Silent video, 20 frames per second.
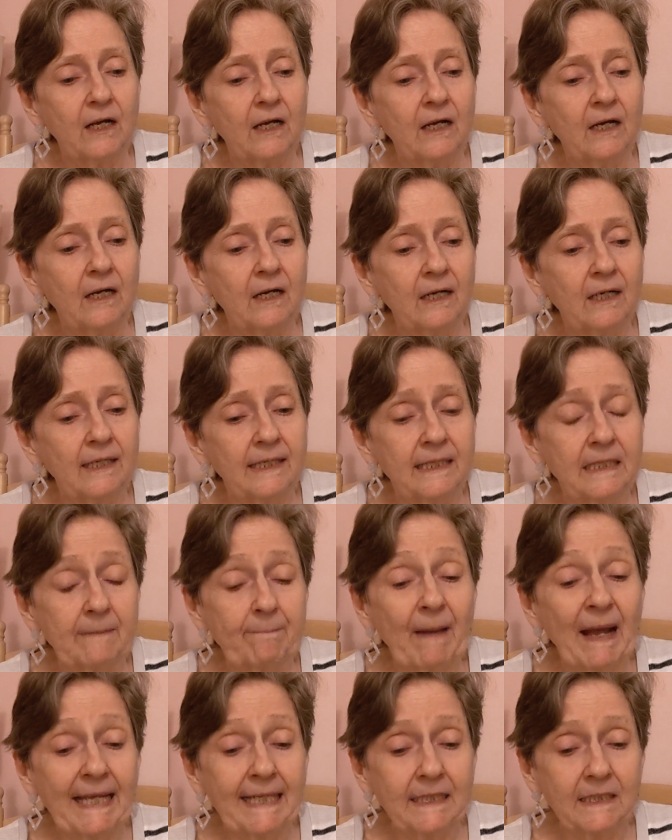Uh, it's
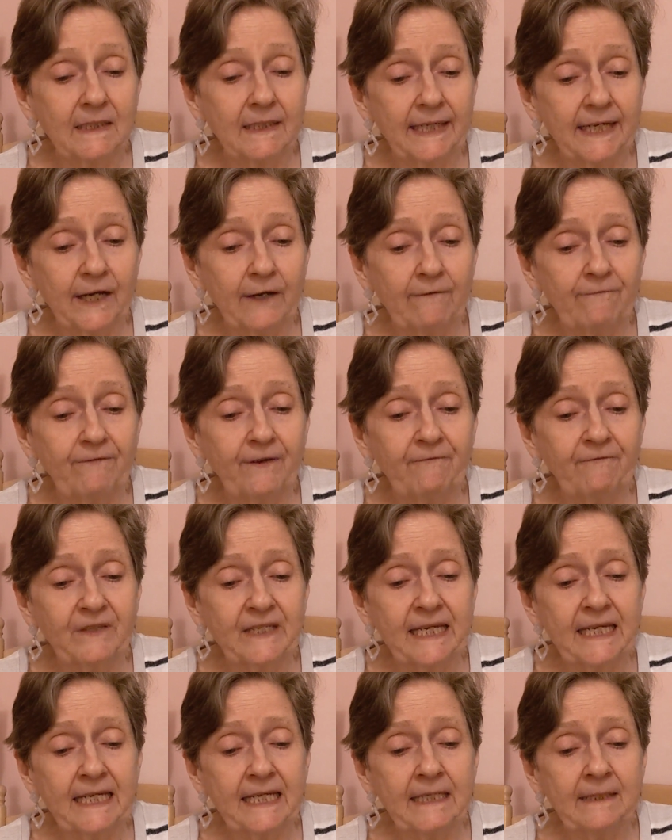by Clear,
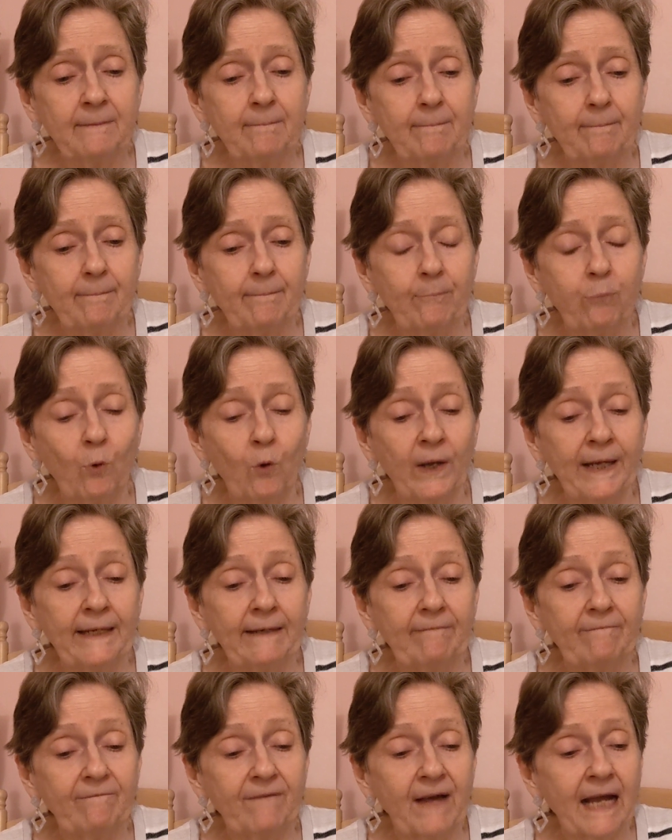
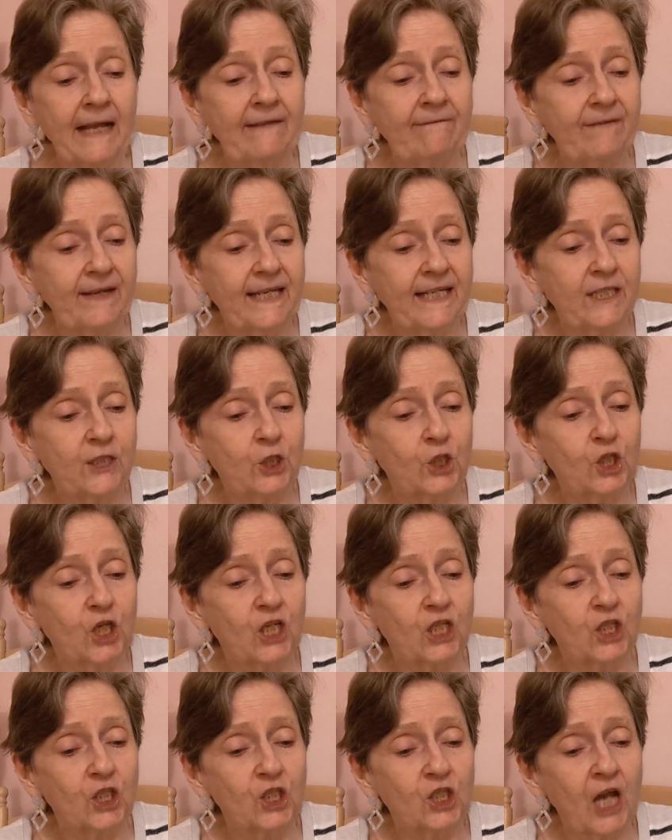15.5 inch,
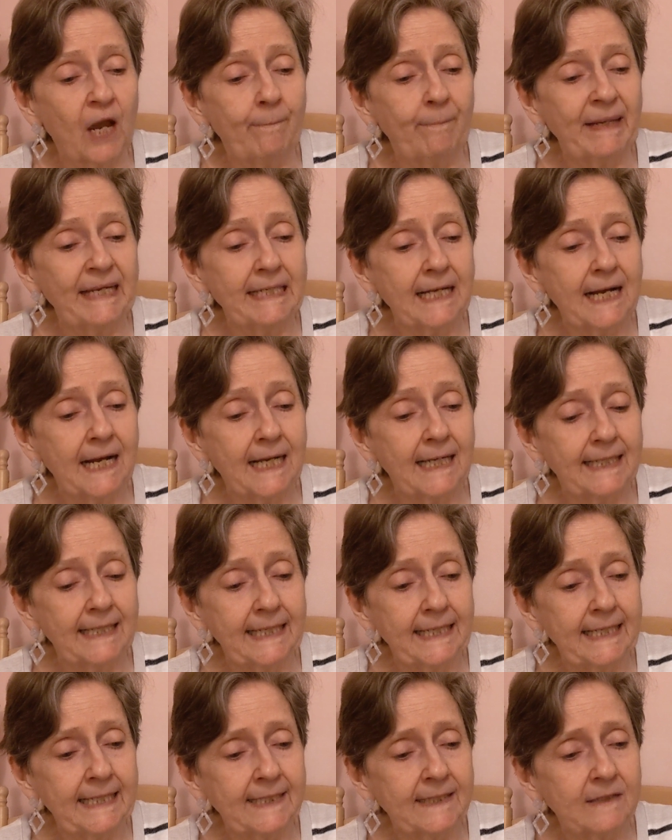a shopping cart
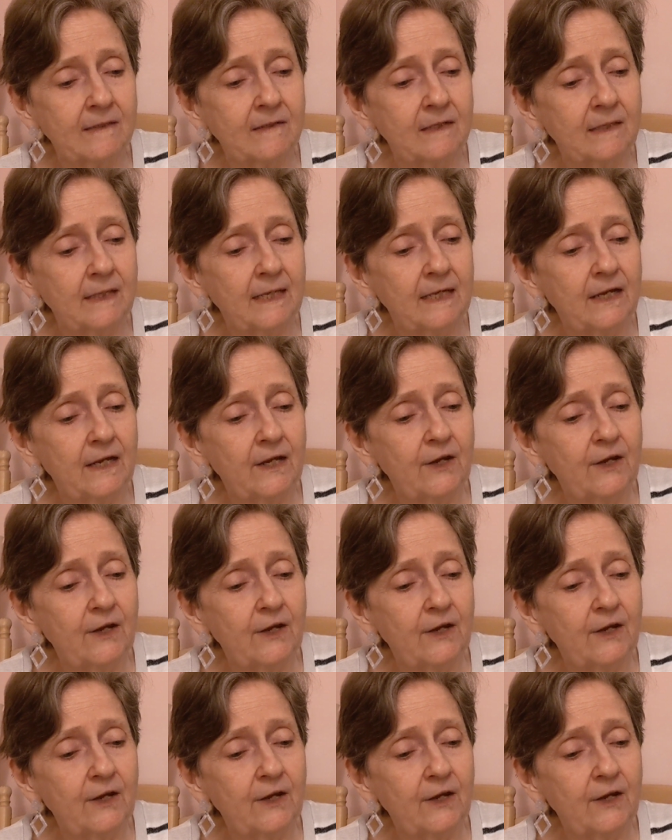handle,